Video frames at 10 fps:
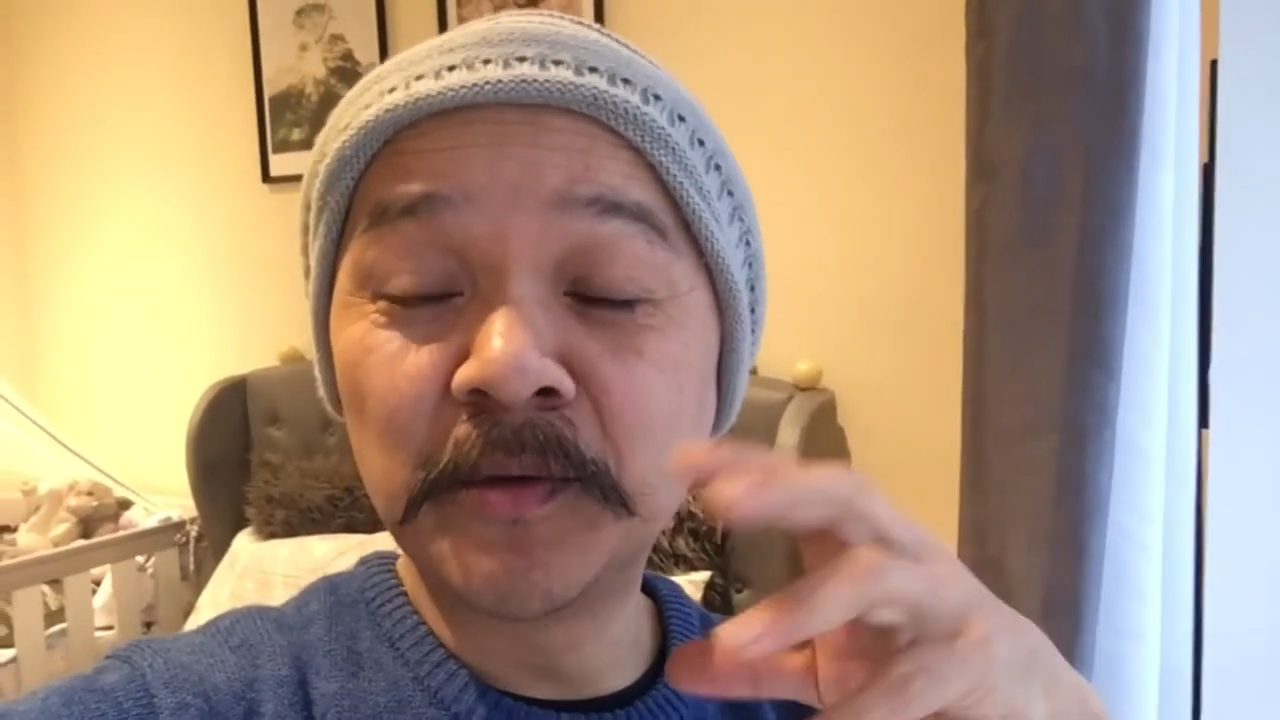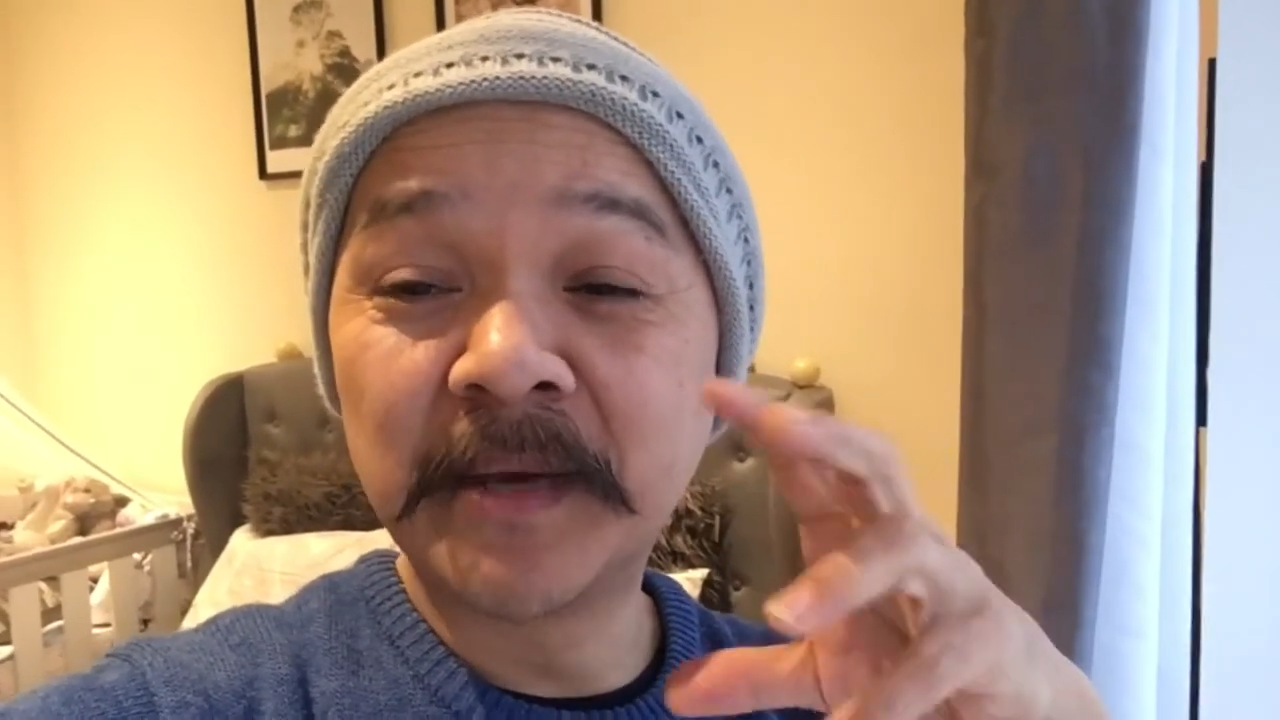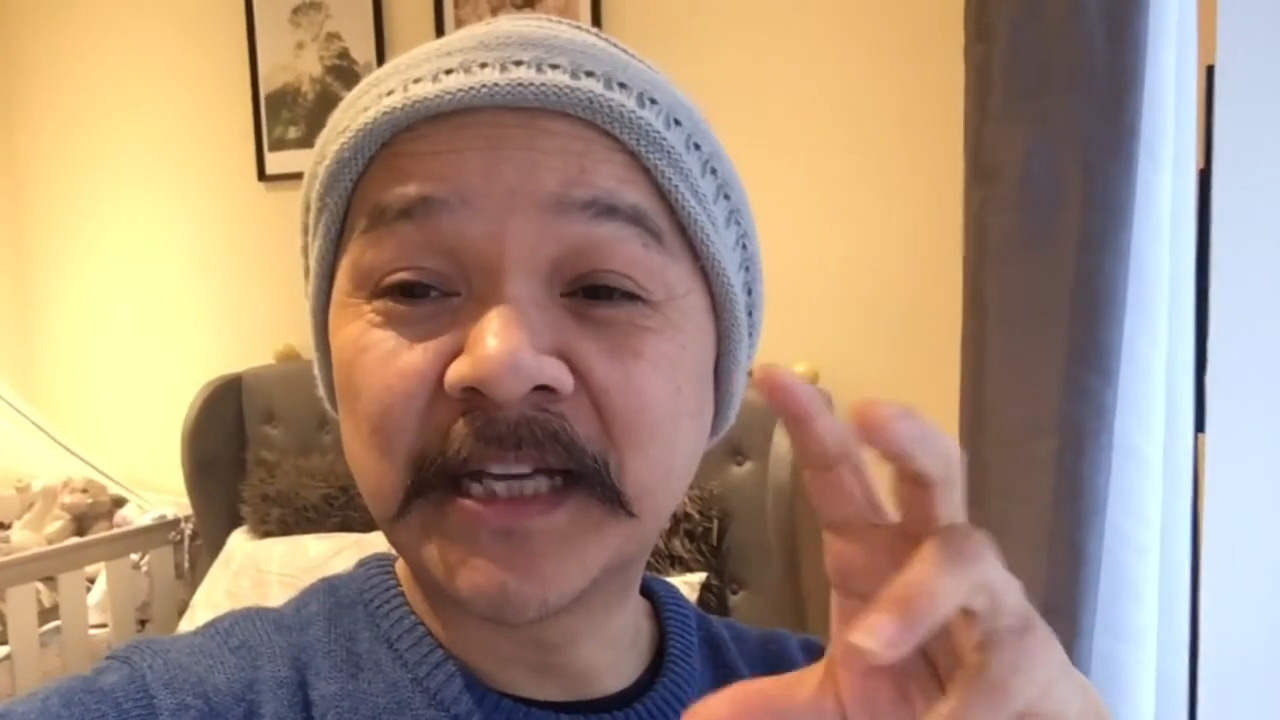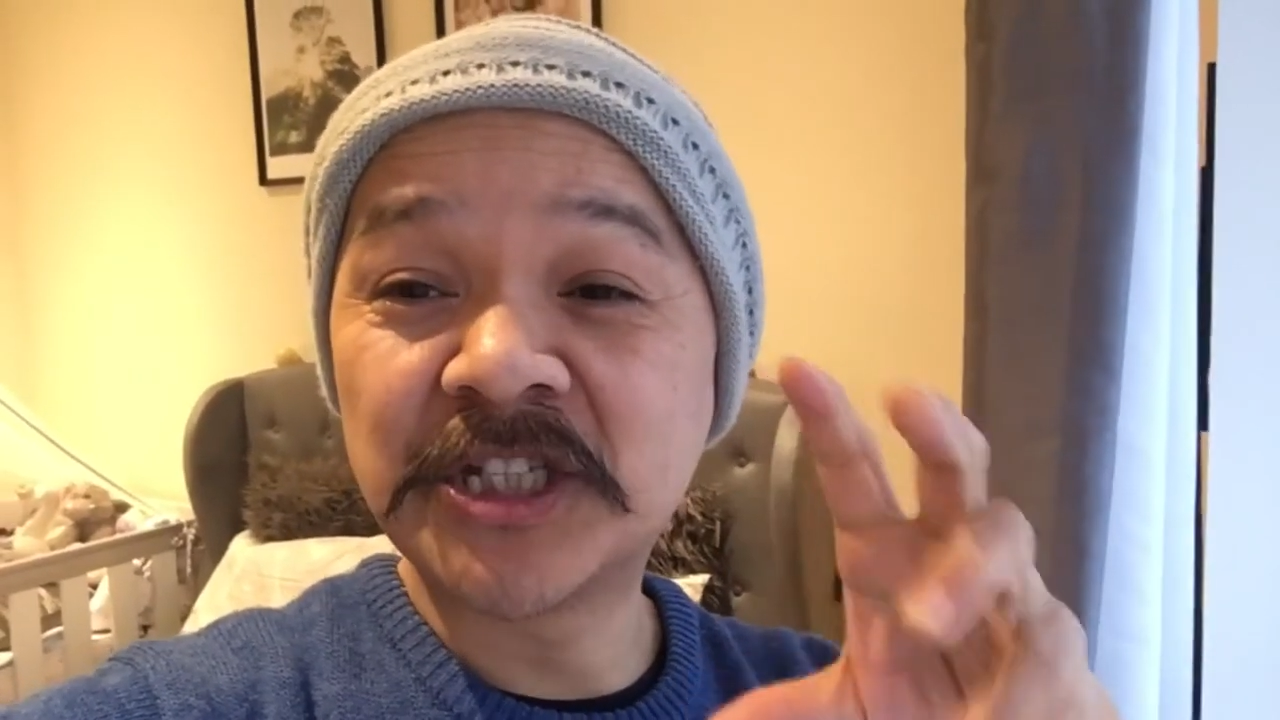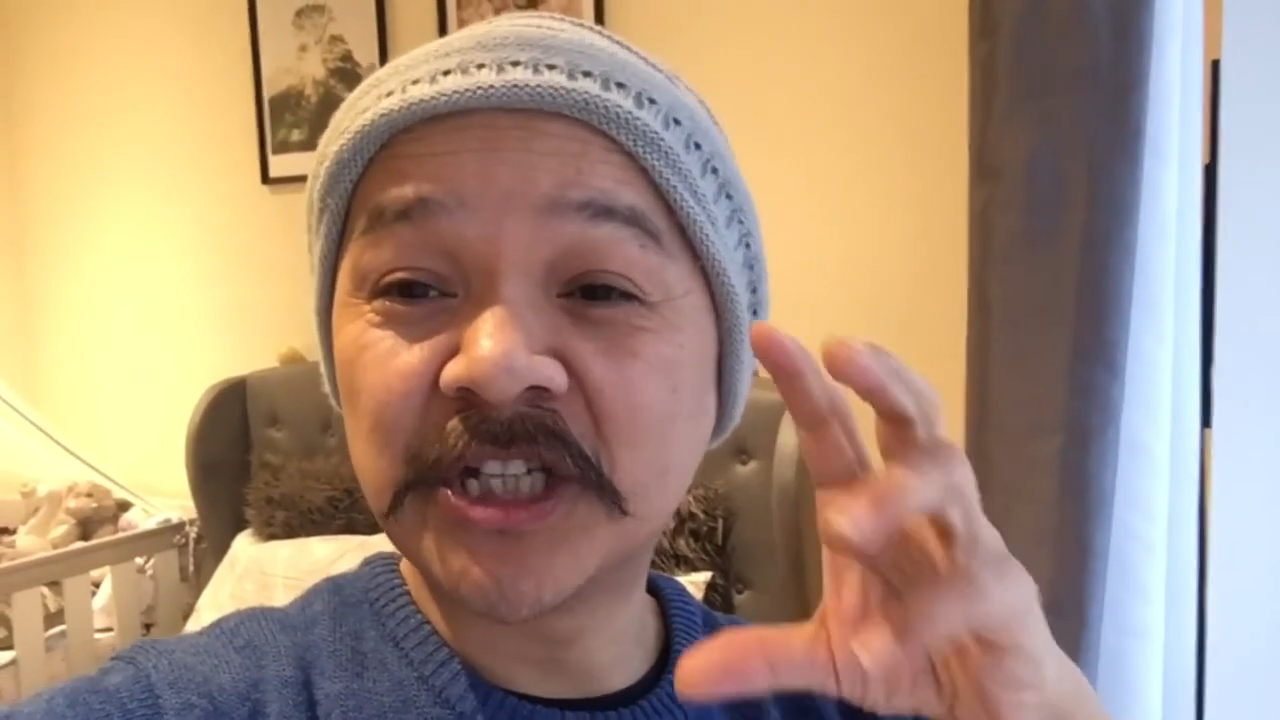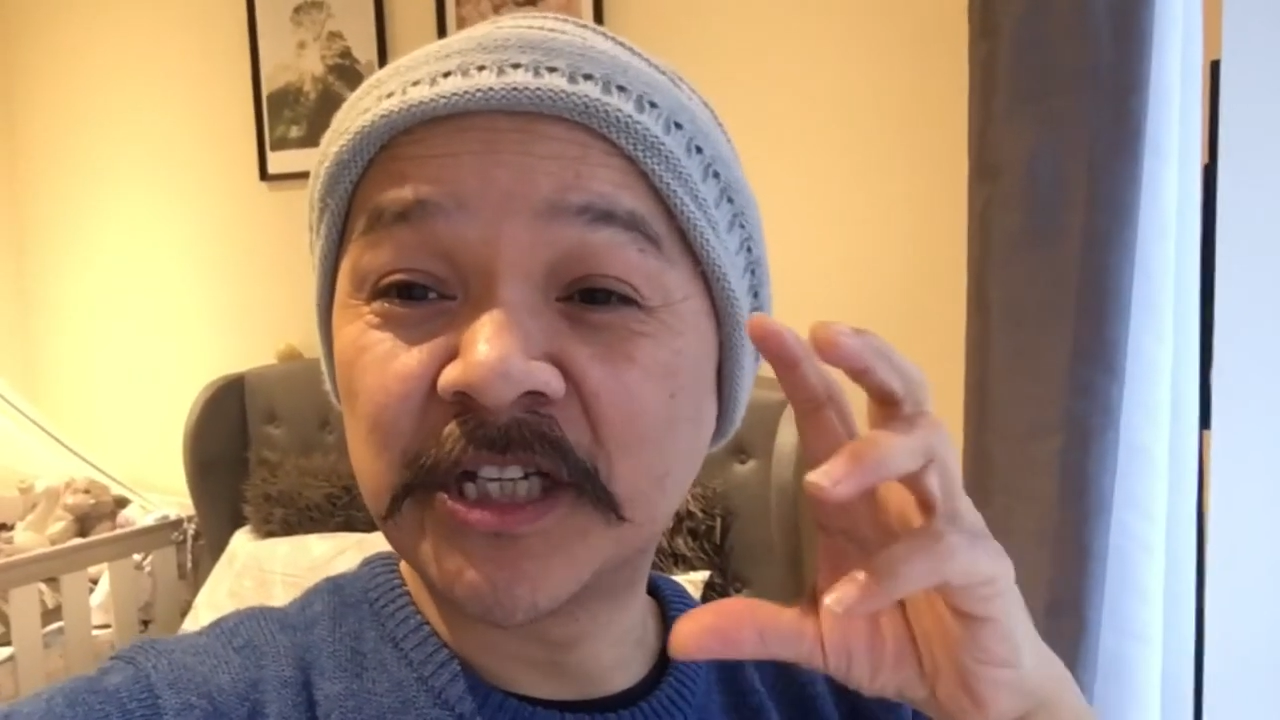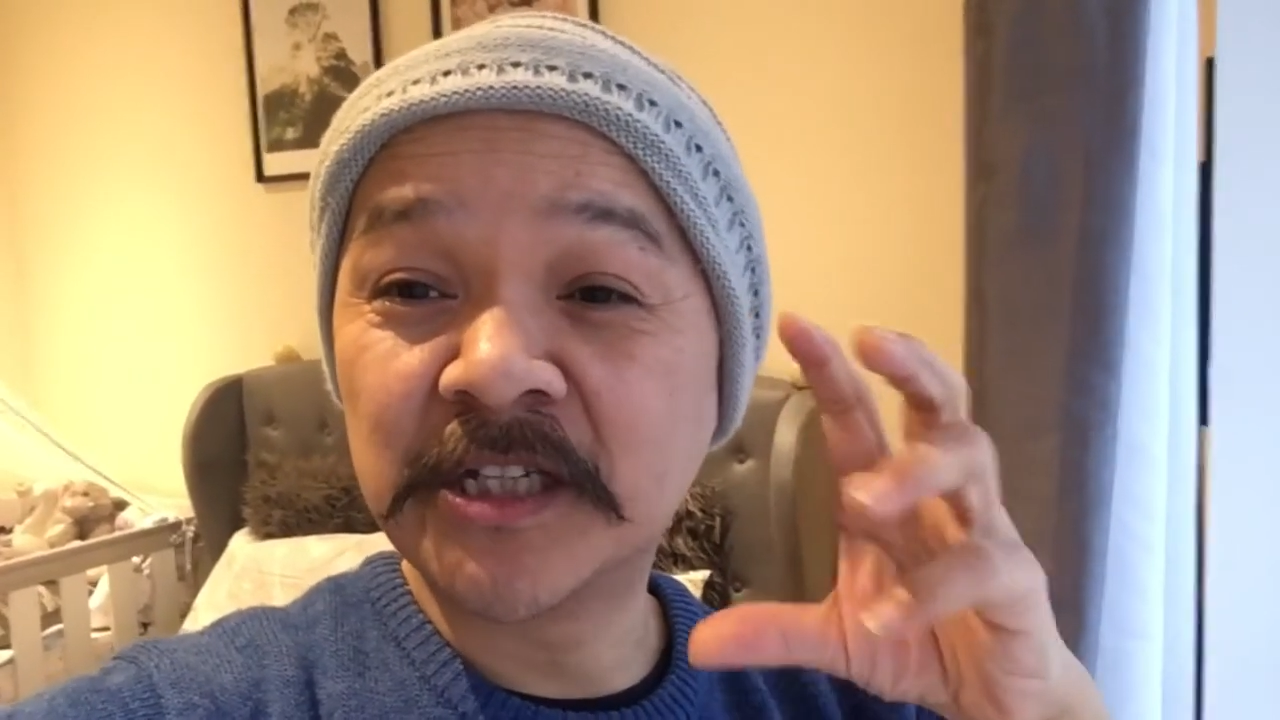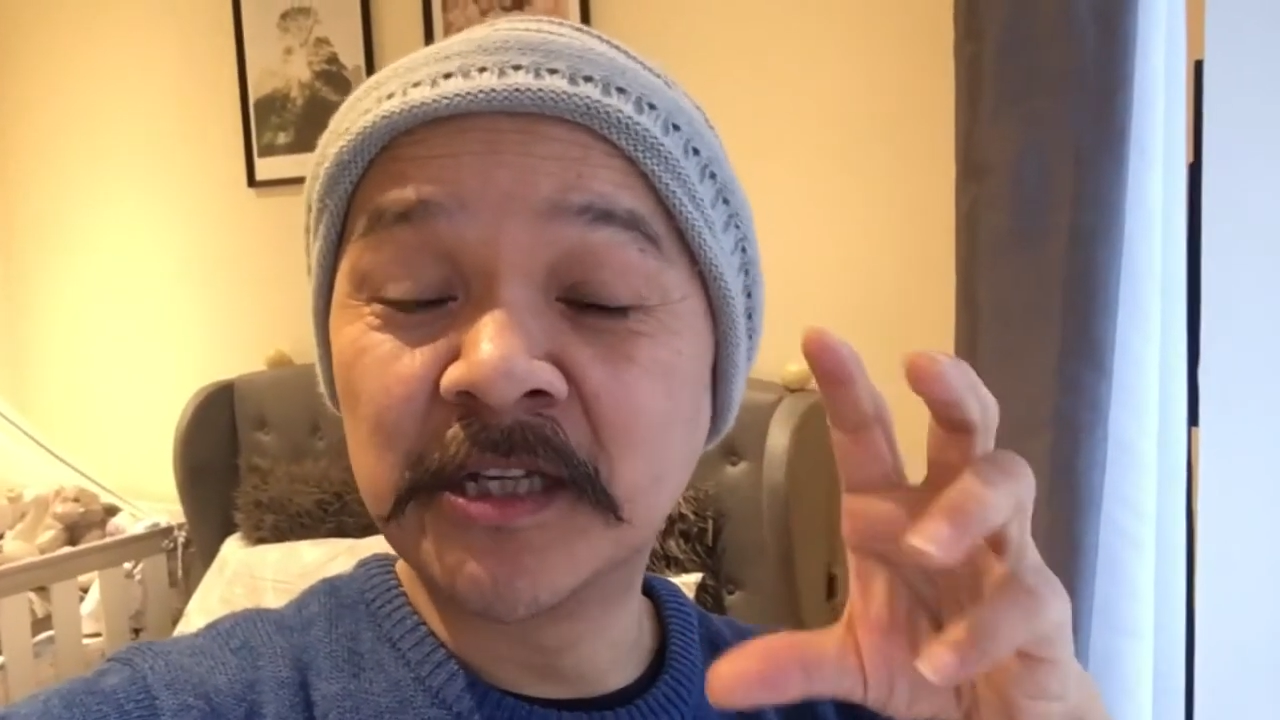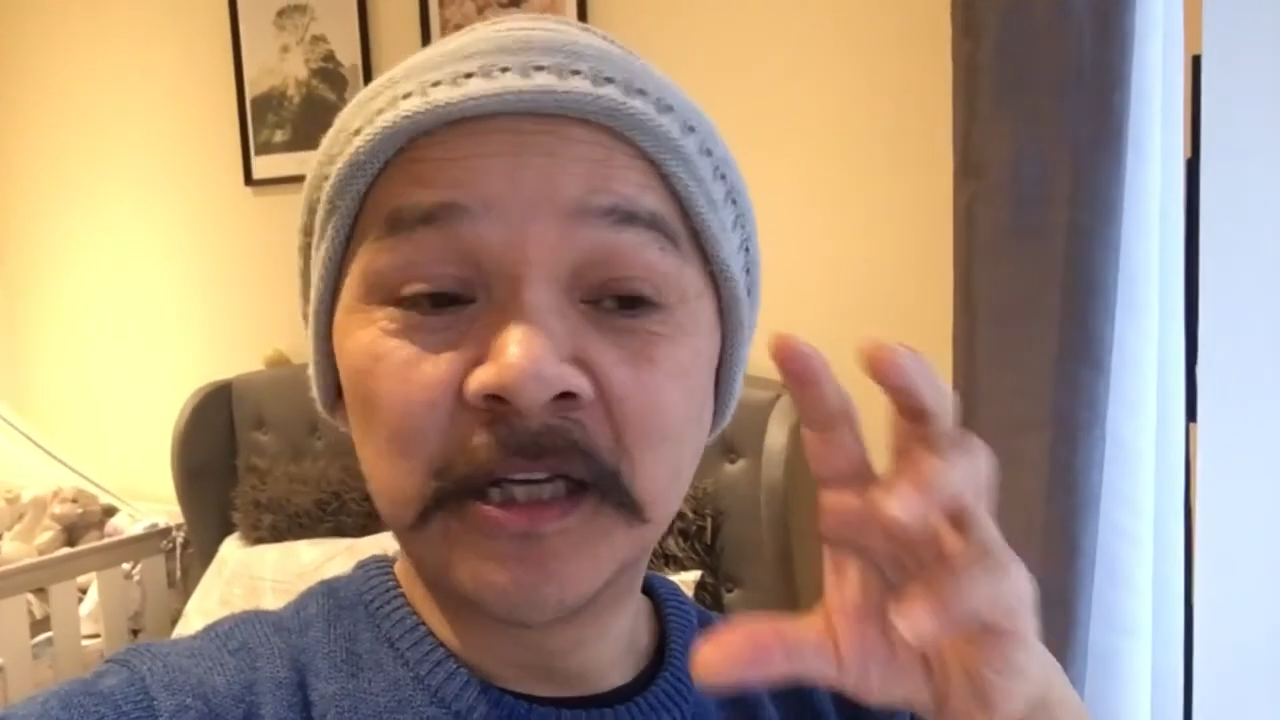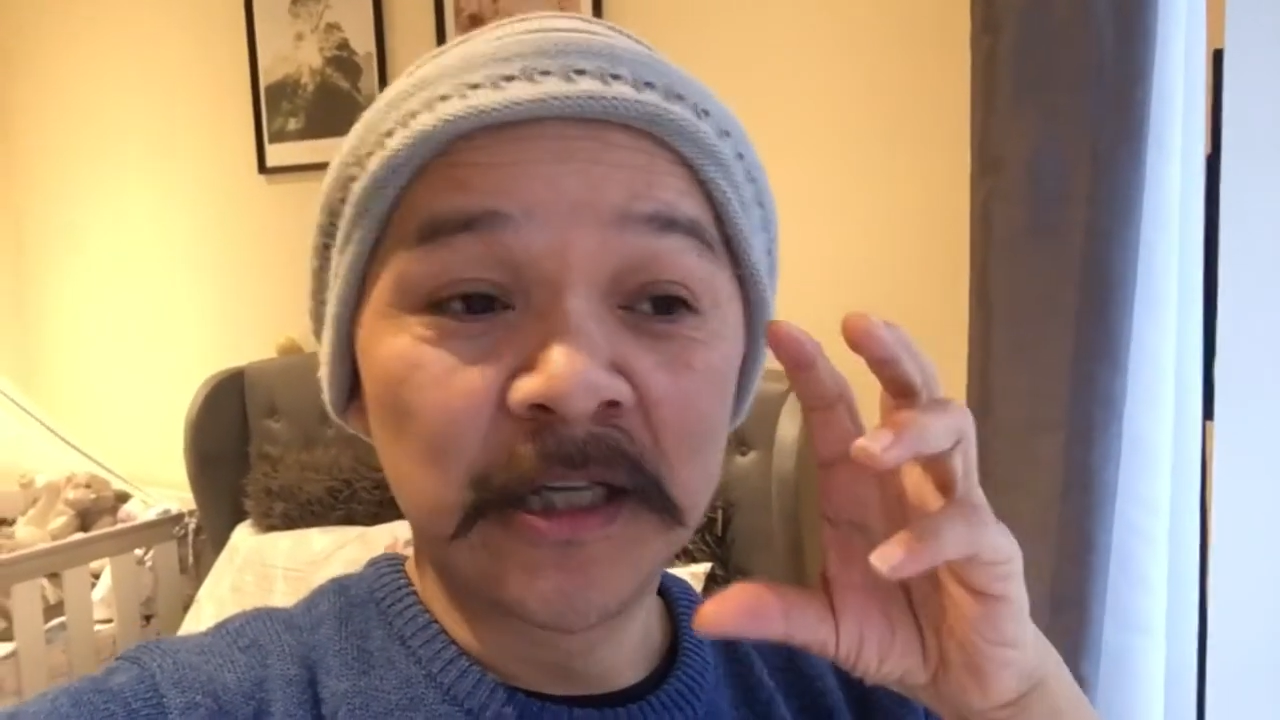make chicken